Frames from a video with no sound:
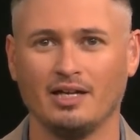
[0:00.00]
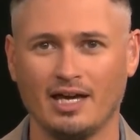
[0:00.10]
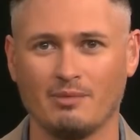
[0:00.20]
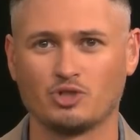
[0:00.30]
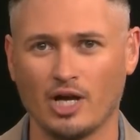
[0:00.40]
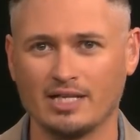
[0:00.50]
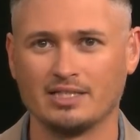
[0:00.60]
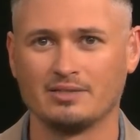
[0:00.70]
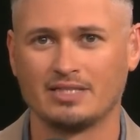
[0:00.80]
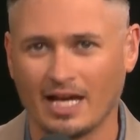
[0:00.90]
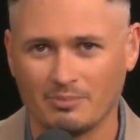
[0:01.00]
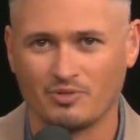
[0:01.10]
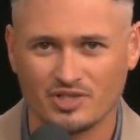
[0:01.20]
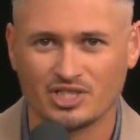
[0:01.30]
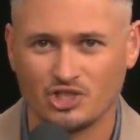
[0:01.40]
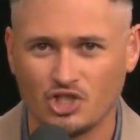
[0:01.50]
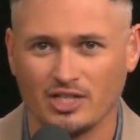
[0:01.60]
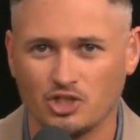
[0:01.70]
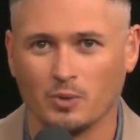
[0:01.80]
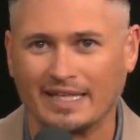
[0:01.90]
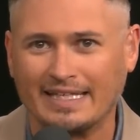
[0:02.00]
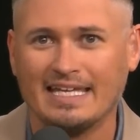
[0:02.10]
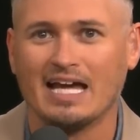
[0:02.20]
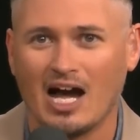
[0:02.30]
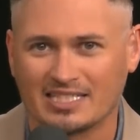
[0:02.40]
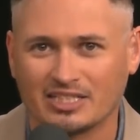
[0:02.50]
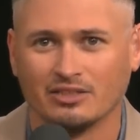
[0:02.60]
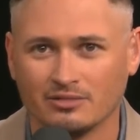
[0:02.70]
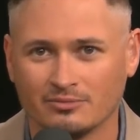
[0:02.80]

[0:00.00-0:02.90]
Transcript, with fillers: and I'm trying to type shit into a kiosk.